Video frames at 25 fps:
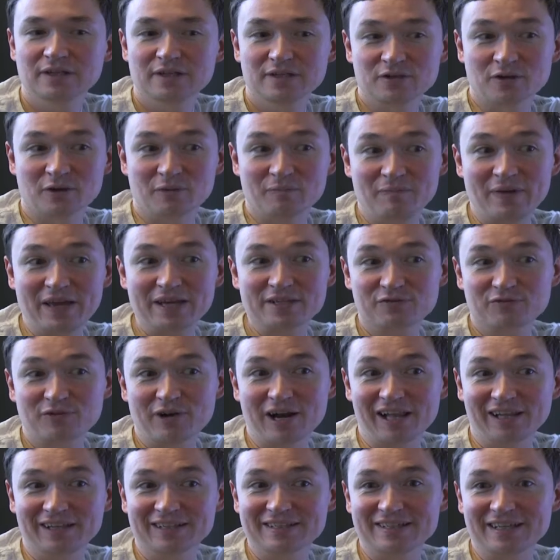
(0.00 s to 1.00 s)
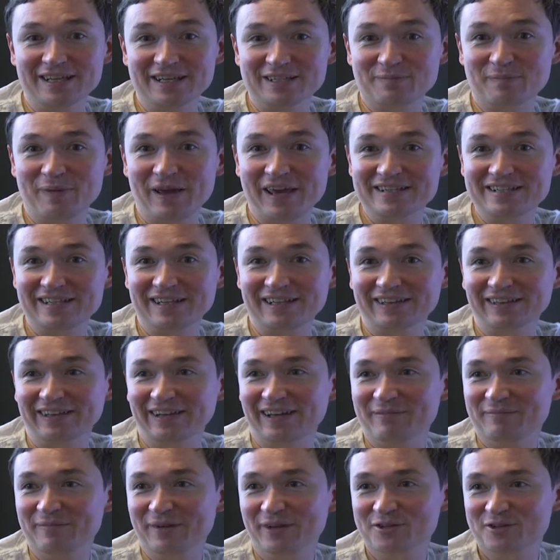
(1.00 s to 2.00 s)
So mixed reality is
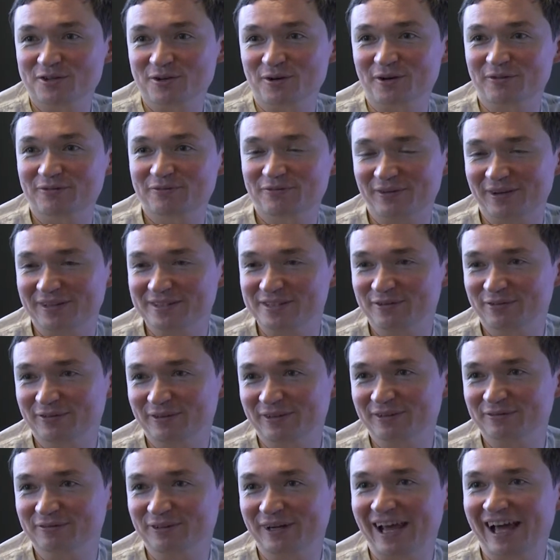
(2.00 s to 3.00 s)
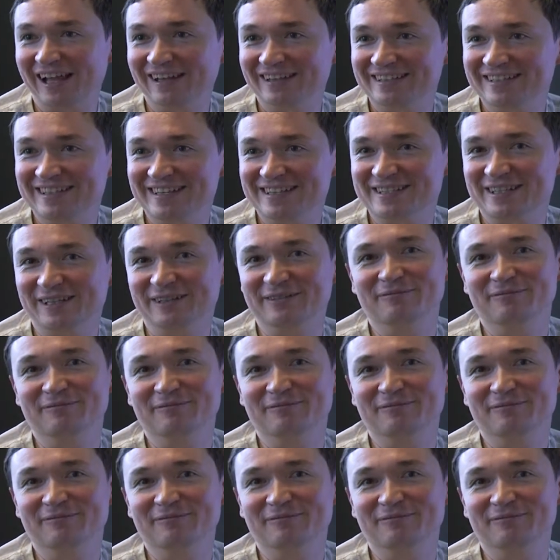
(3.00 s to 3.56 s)
basically a mixture of different realities,